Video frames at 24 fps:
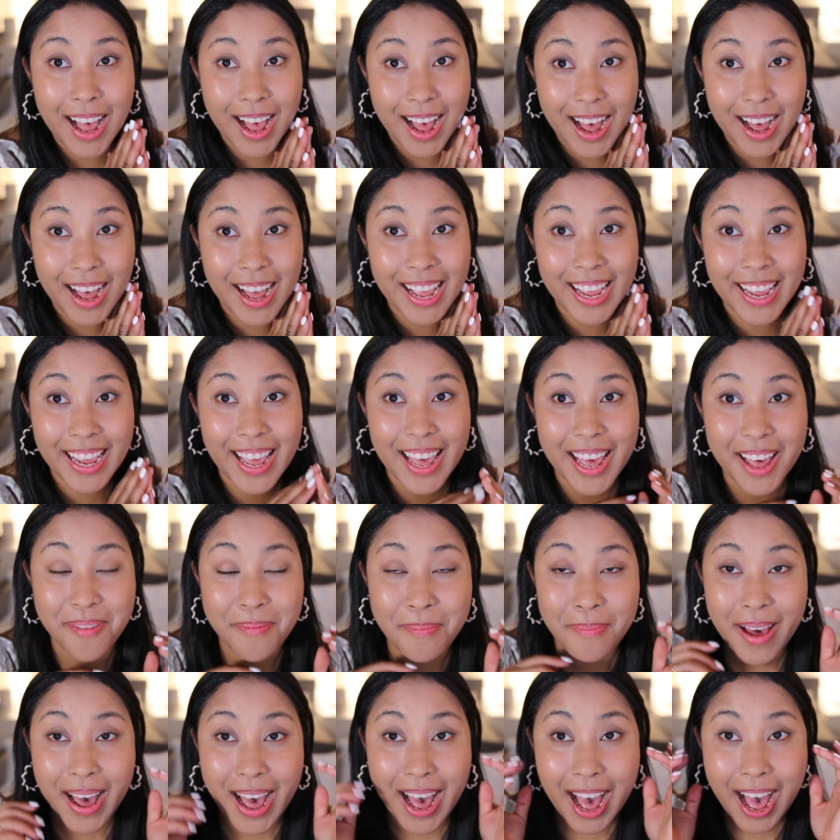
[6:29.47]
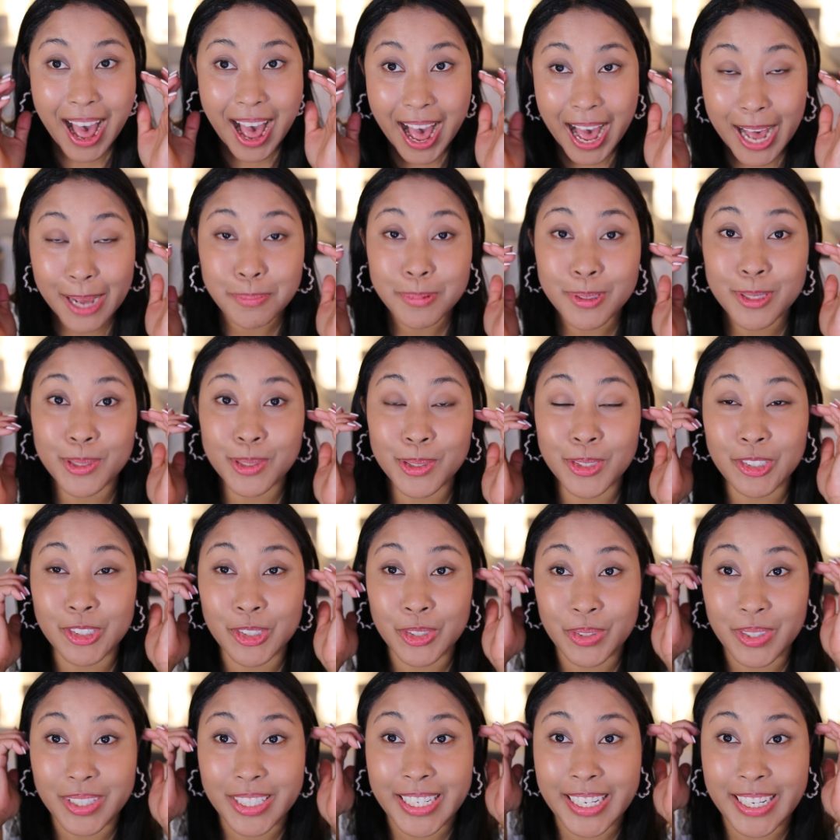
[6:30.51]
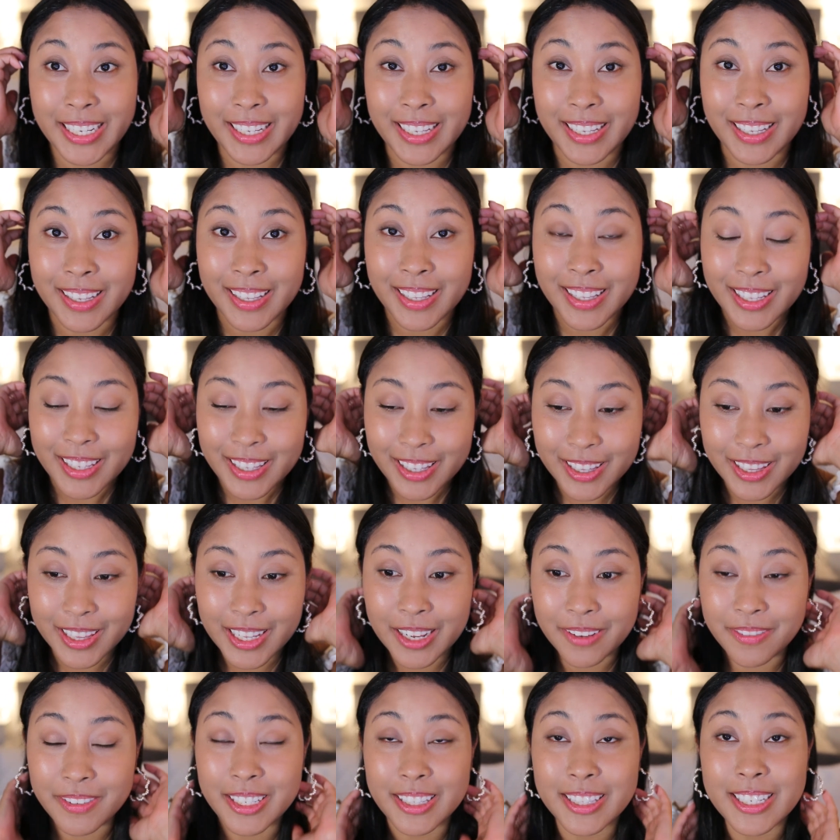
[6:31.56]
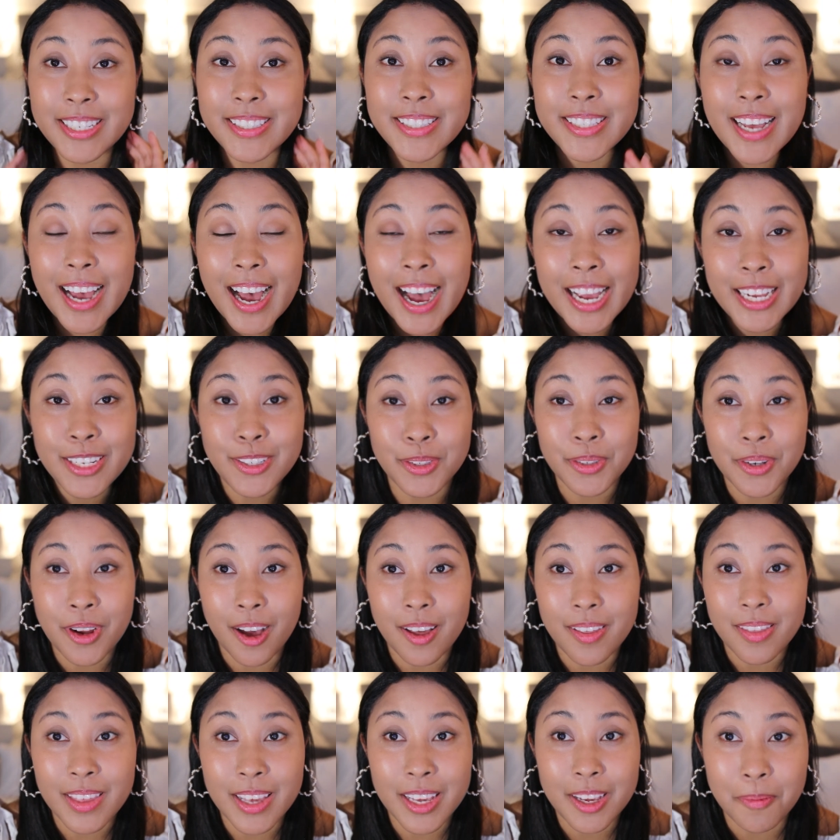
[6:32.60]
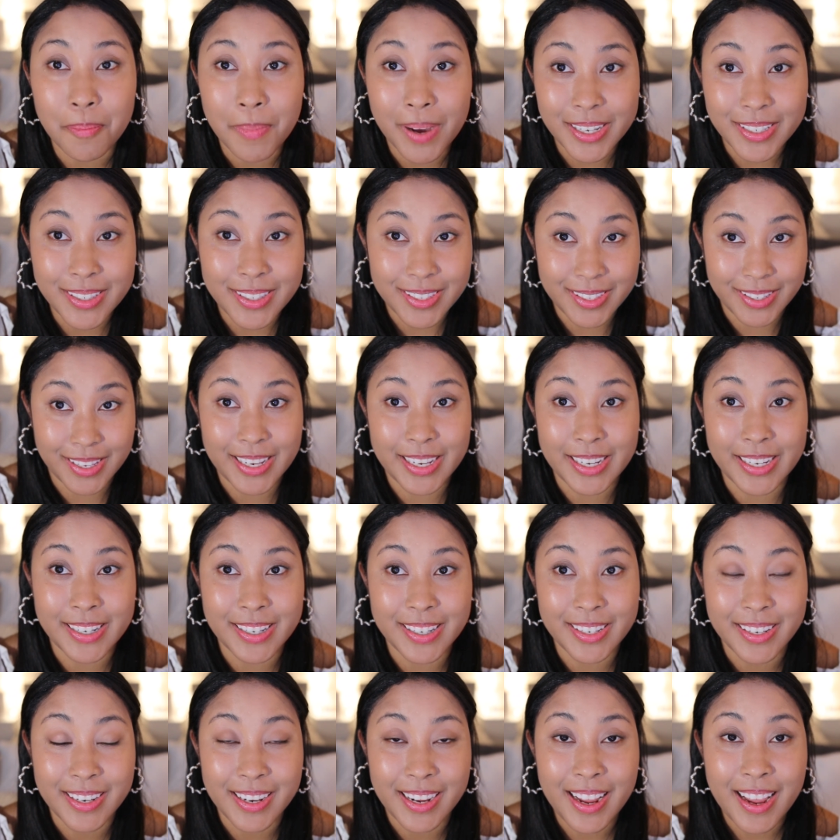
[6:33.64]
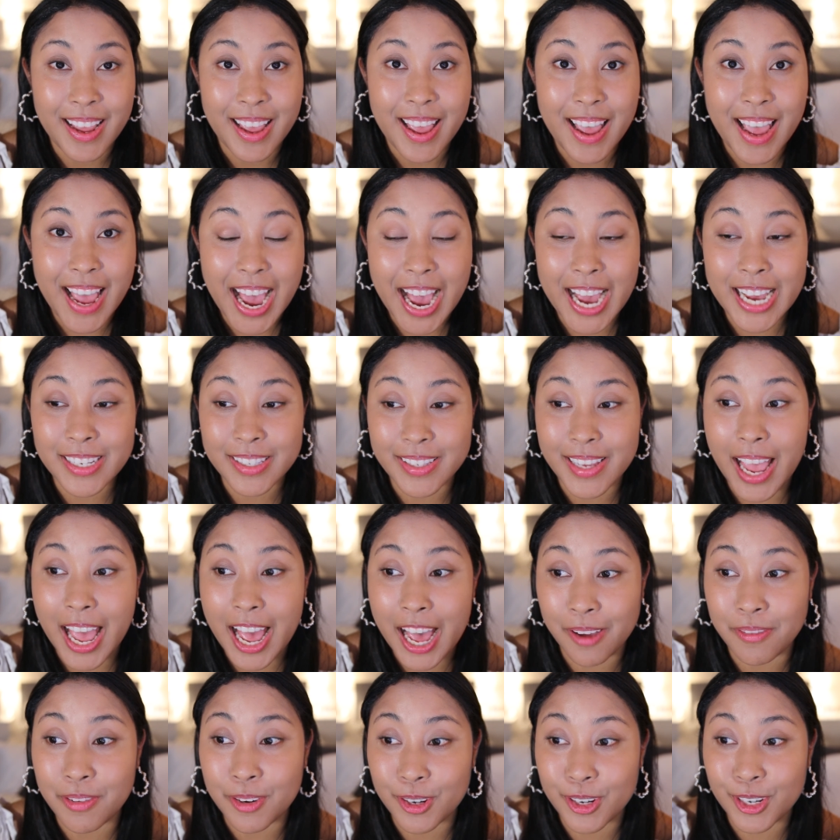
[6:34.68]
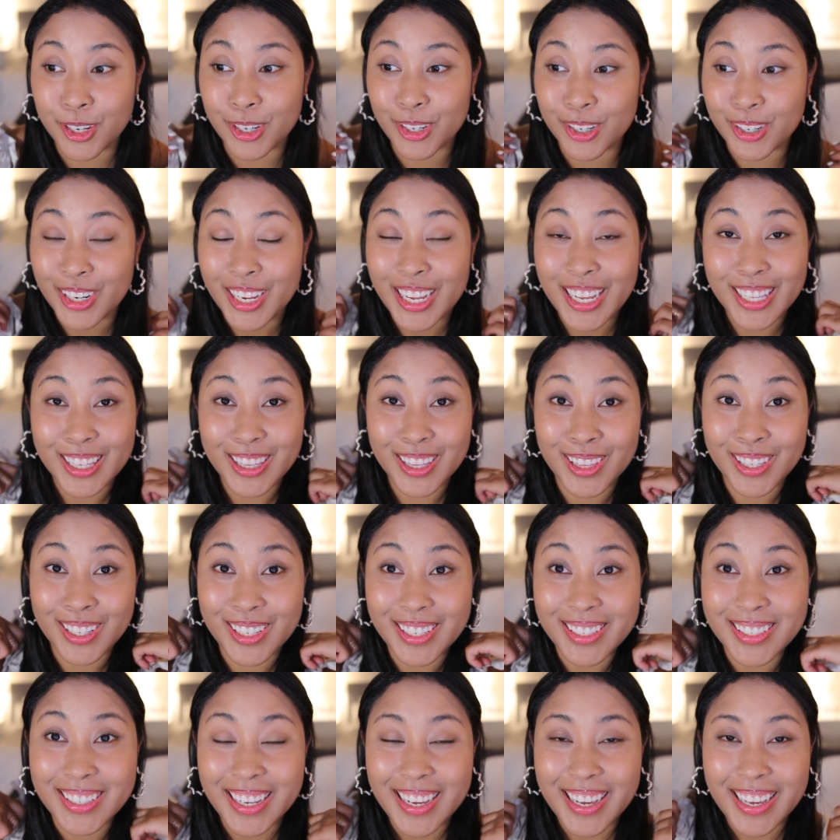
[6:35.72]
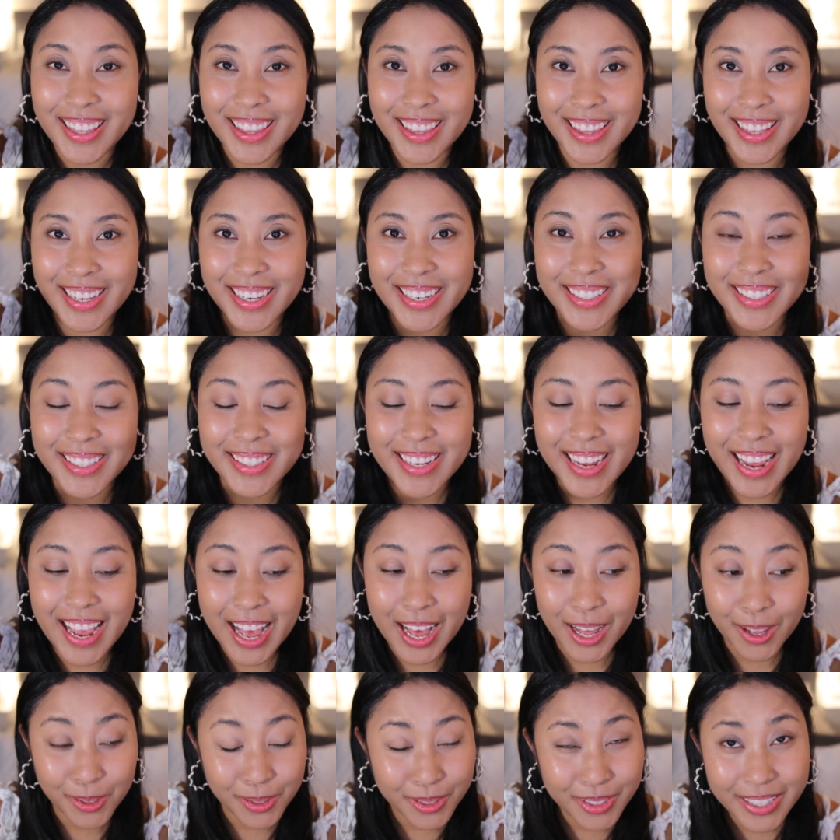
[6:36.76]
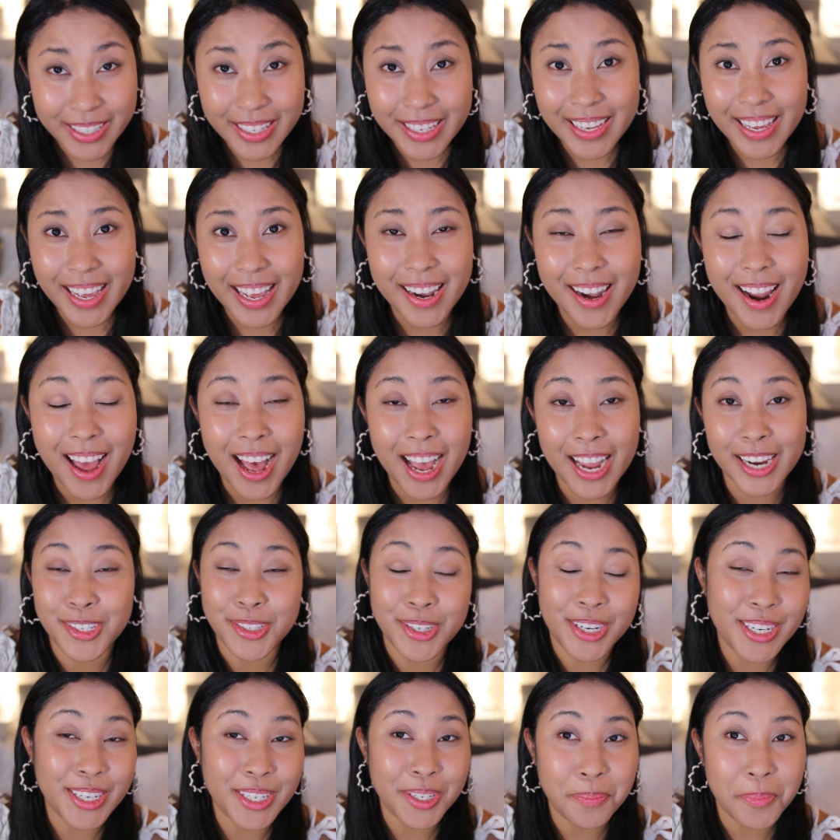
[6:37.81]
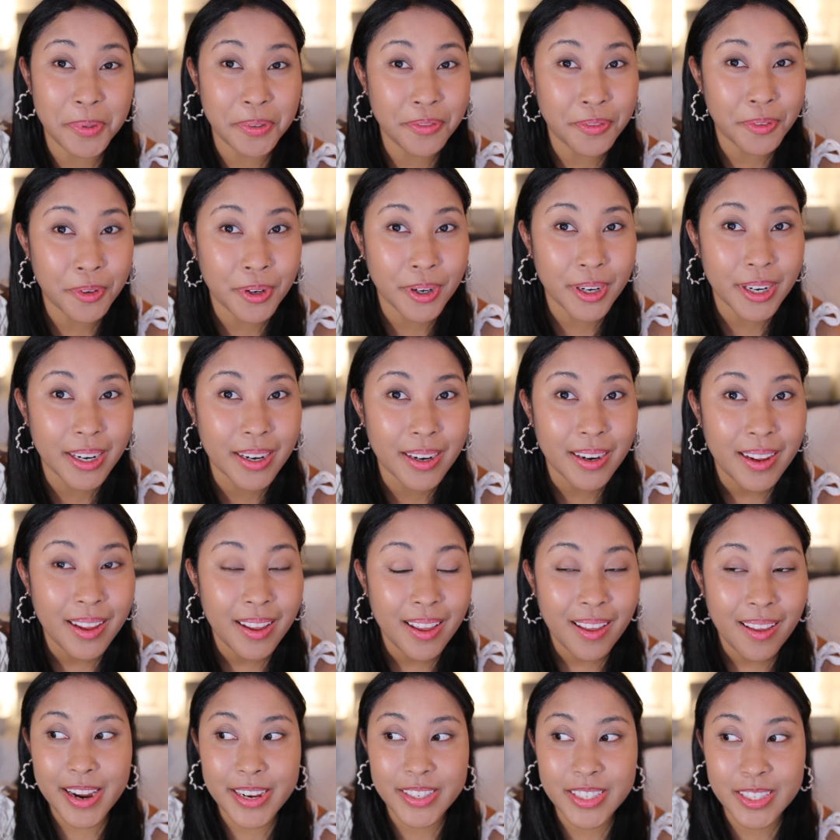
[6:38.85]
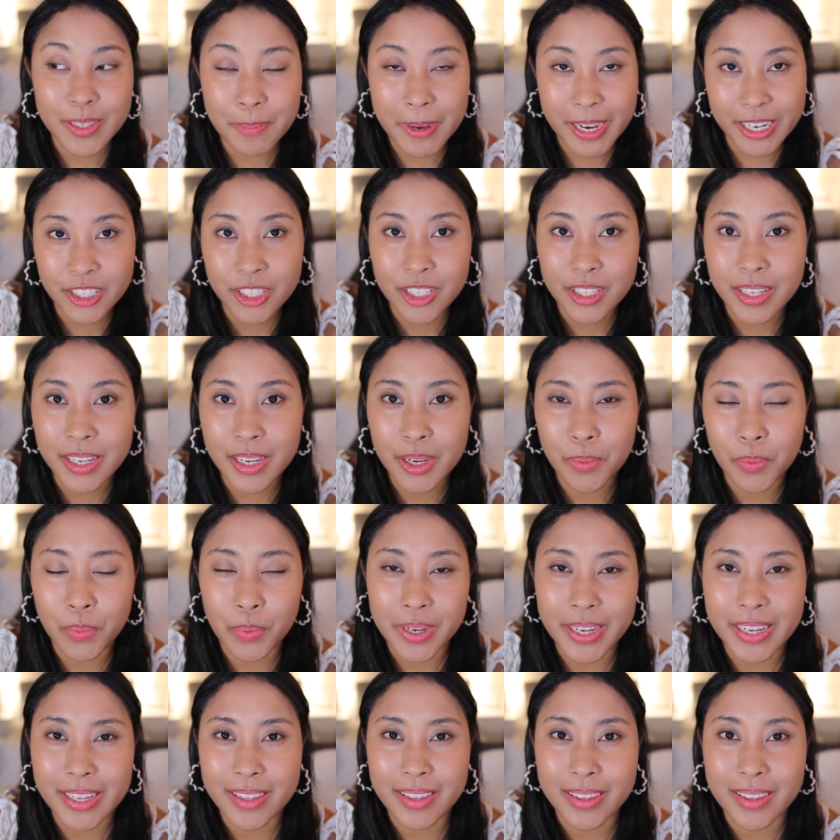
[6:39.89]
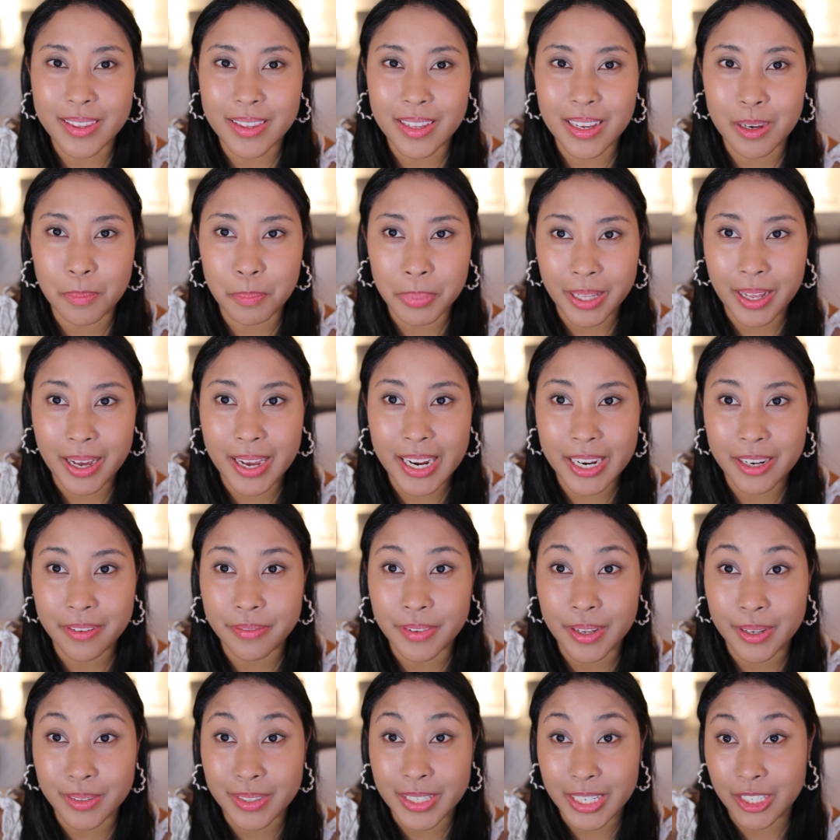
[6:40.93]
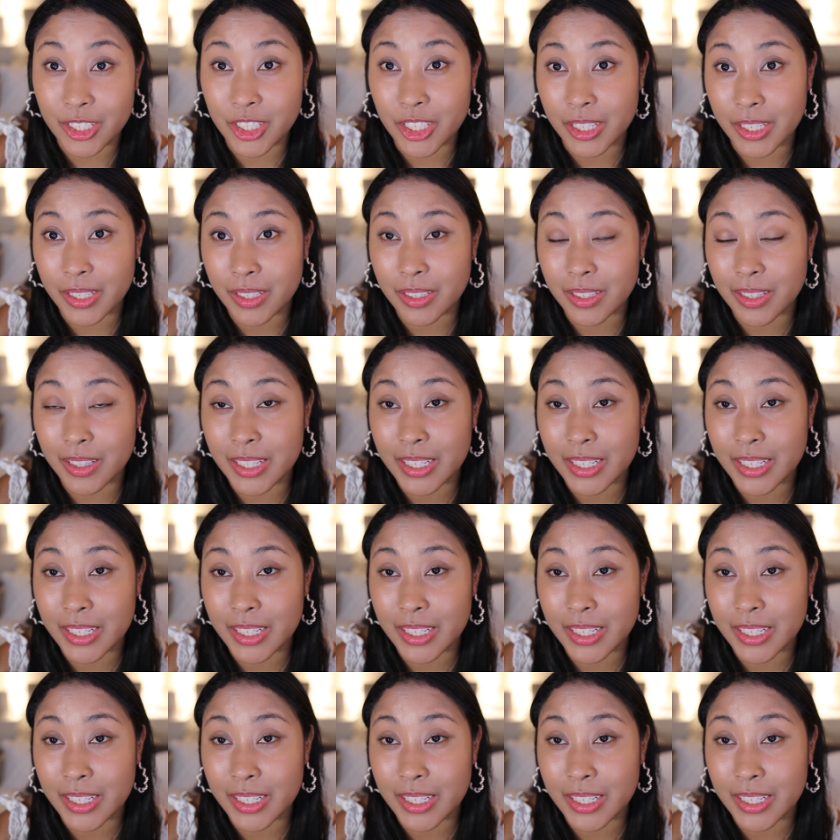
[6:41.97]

I am absolutely loving this. I do not think my skin has ever looked this healthy and hydrated before, especially with applying foundation.